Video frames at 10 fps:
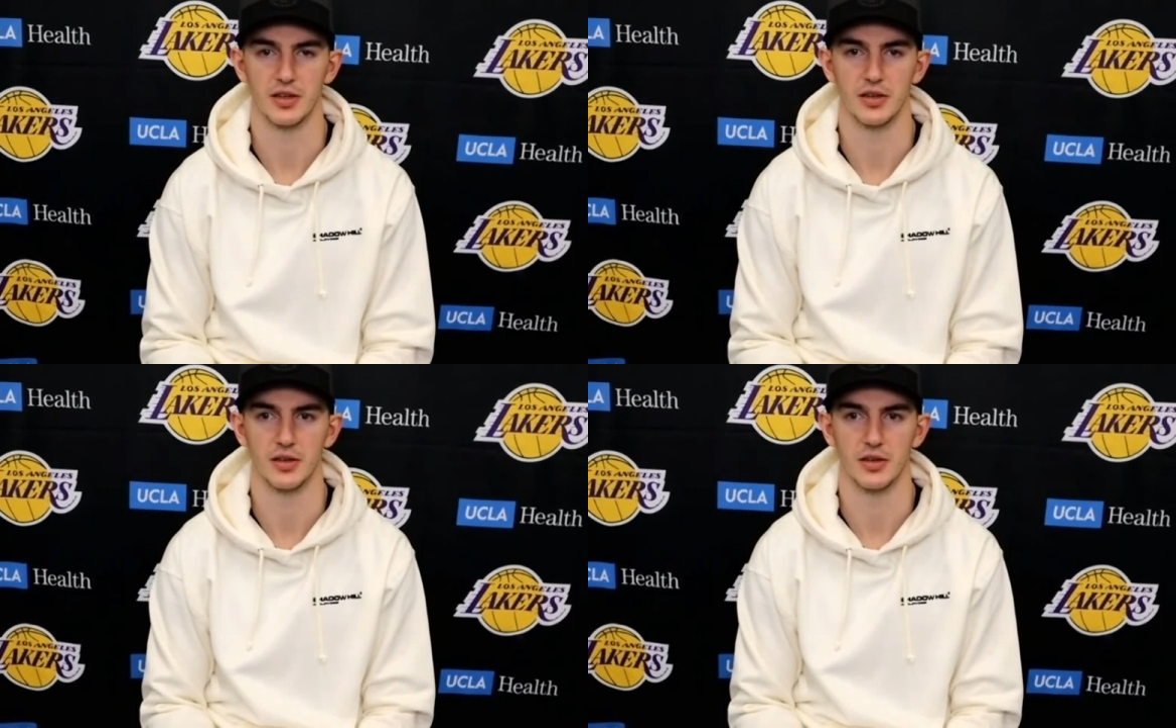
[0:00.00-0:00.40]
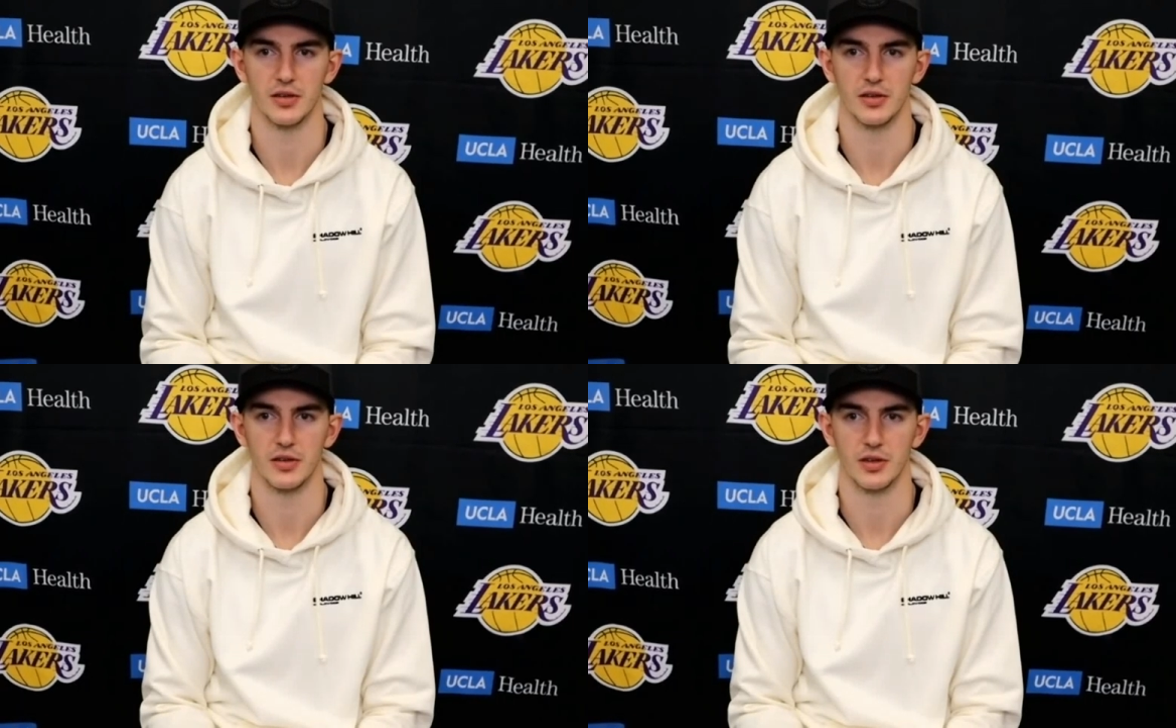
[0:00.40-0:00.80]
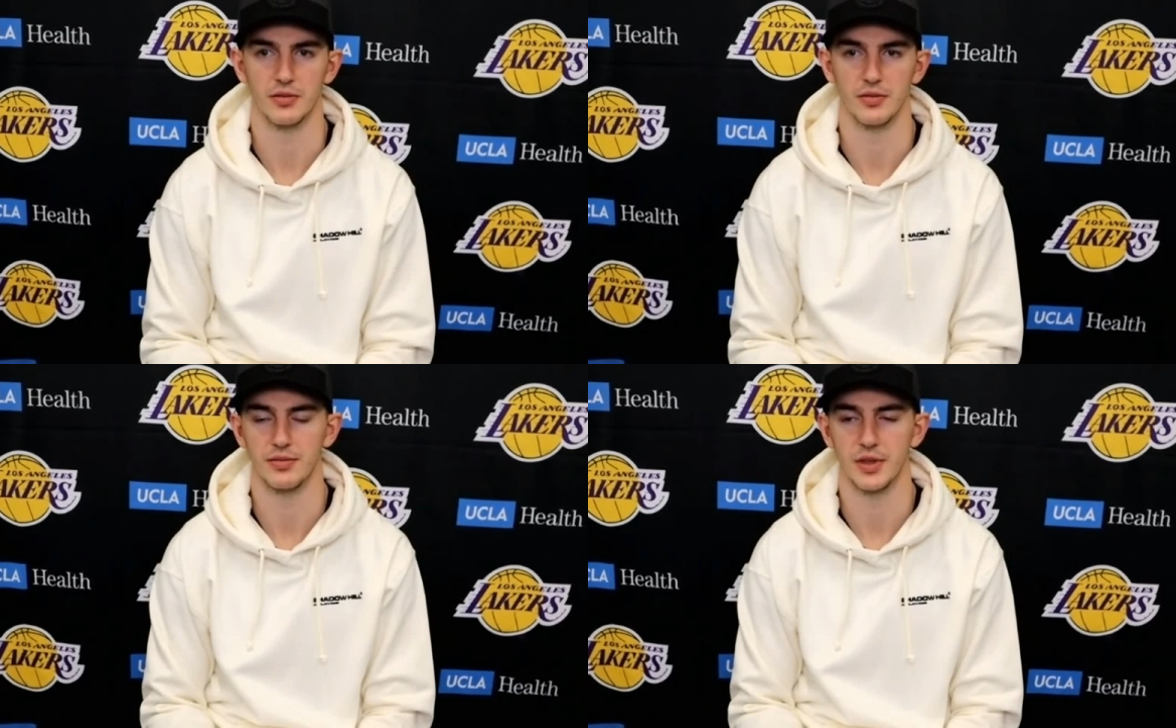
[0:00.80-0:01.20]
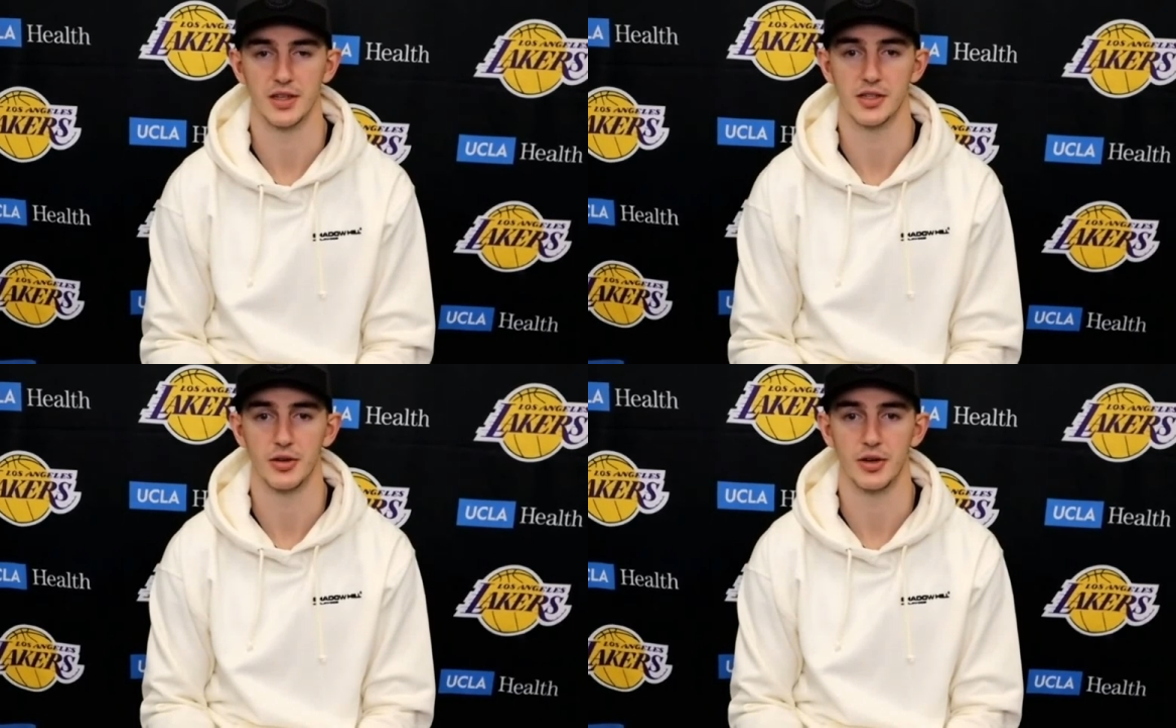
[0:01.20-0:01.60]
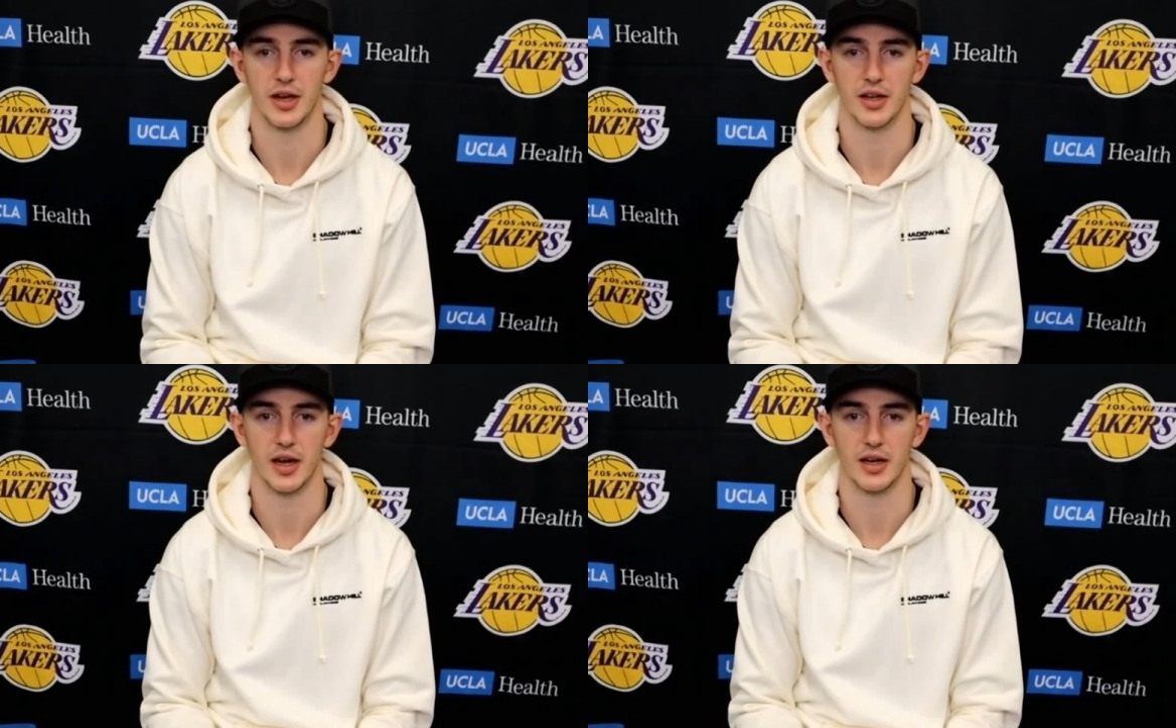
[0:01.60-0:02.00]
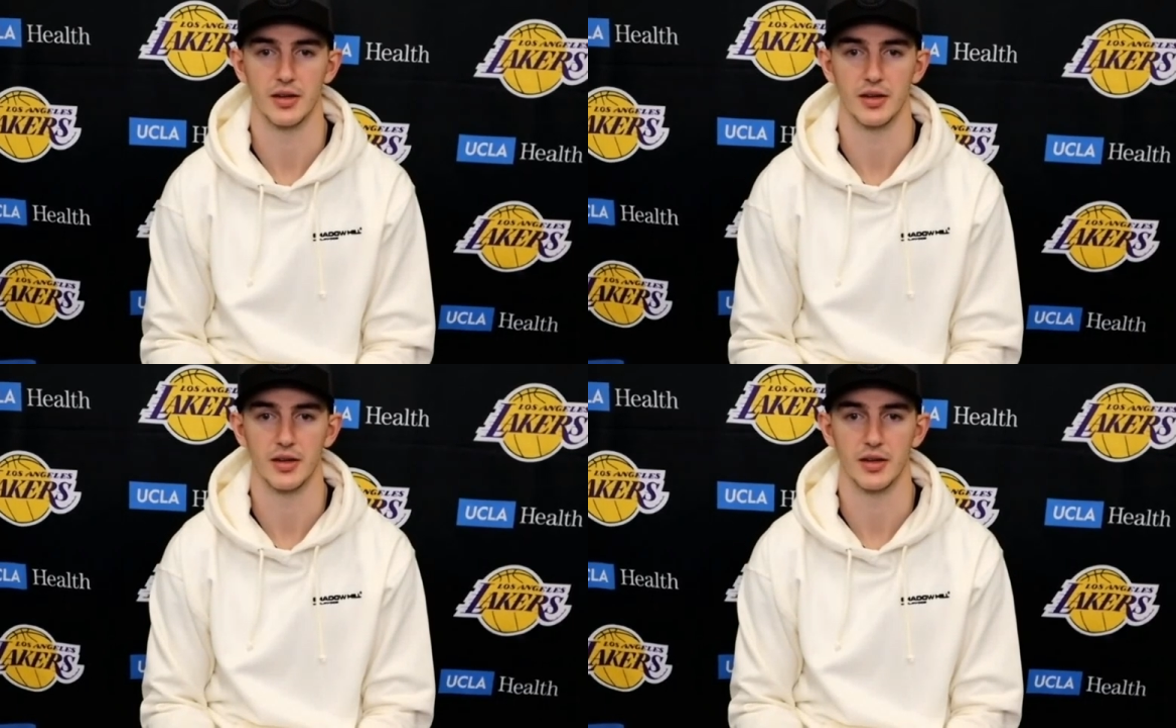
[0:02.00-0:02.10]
And, you know, he didn't slow down tonight.